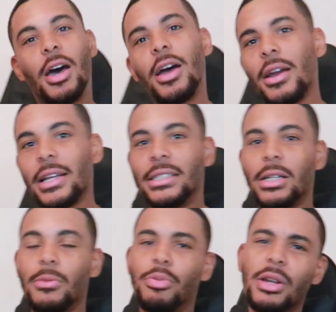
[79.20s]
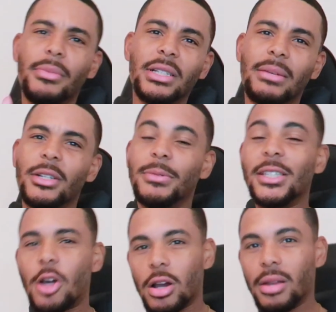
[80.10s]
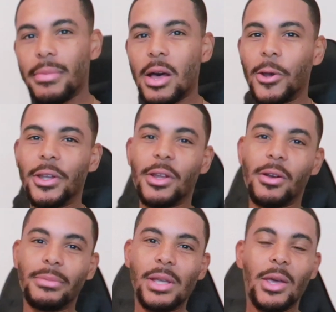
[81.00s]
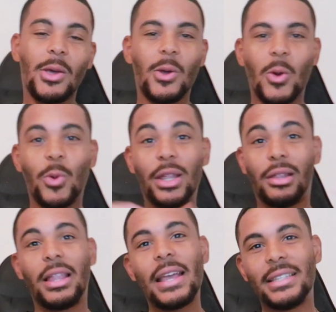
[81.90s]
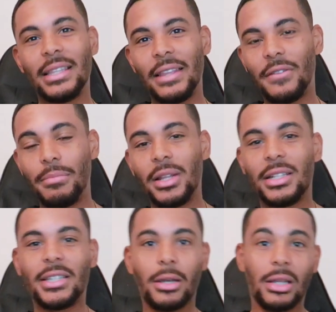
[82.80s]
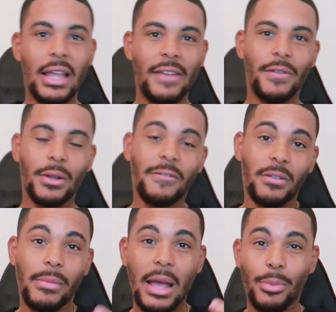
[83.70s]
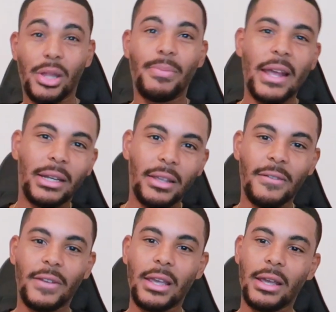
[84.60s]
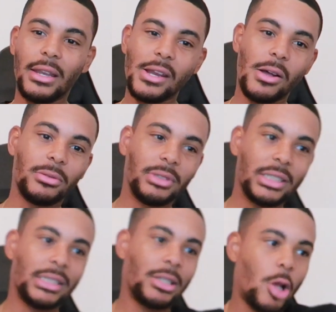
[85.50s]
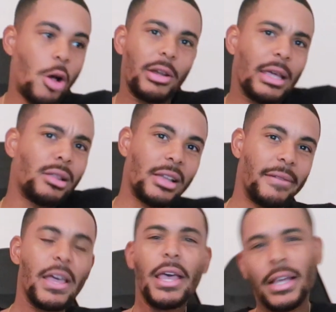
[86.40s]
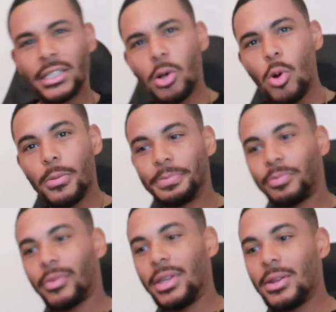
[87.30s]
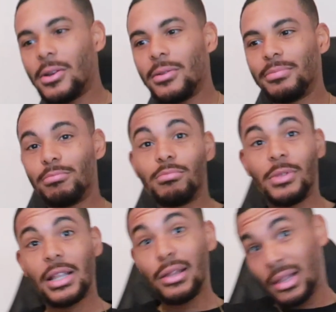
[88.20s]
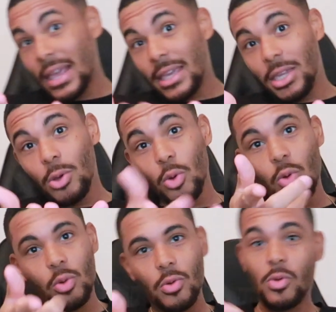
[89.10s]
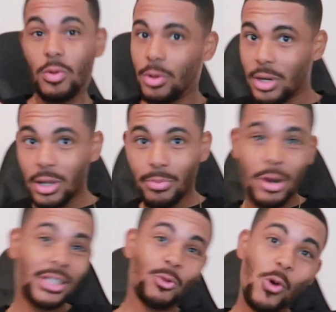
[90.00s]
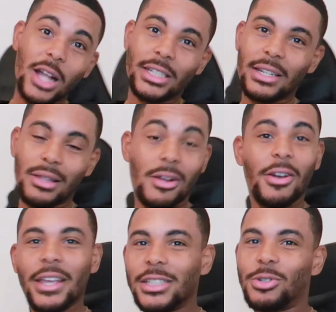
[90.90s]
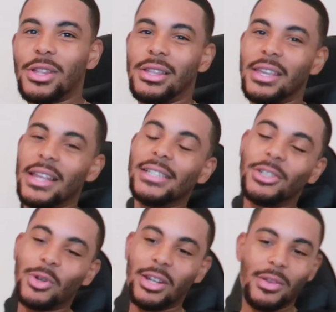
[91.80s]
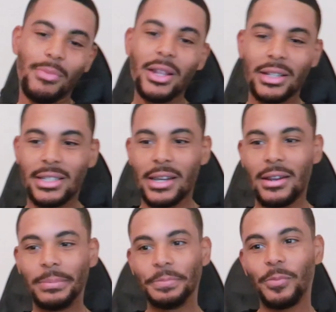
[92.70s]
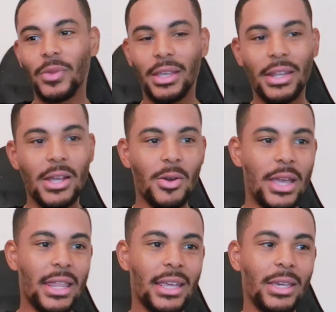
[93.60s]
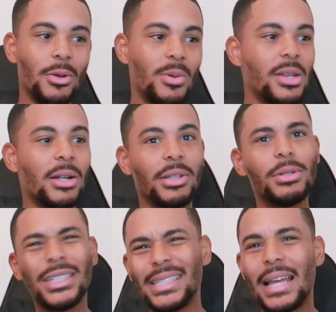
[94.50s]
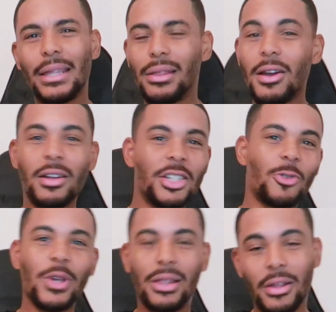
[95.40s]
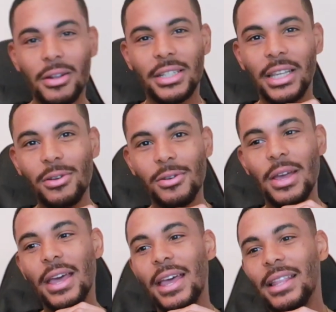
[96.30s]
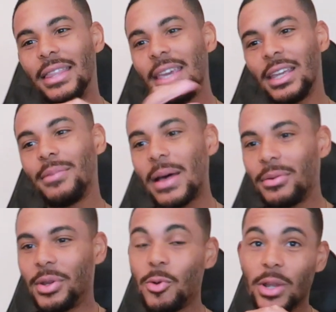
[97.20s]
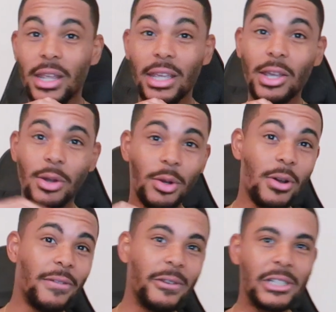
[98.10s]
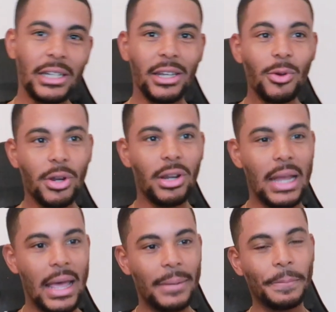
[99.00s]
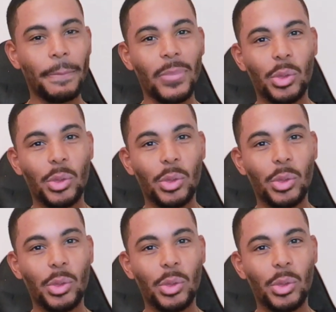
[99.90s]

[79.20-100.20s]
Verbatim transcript: All right, so pretty much I'm gonna be talking about, you know, what it's like to live a military life, you know, from my perspective and, you know, just all that stuff. So, you know, let's say you, you know, the person watching this are interested in joining the military, you know, and you, you know, you just kind of started your research and you thinking about doing it, you don't know if you should do it or not.